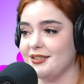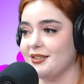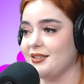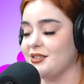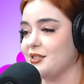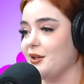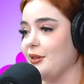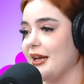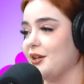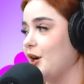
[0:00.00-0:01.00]
her story's so
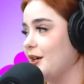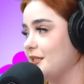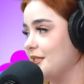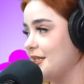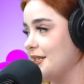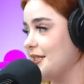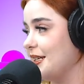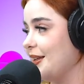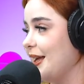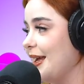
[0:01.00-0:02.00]
like fucked.
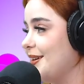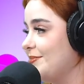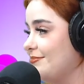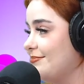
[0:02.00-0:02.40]
narcissistic like.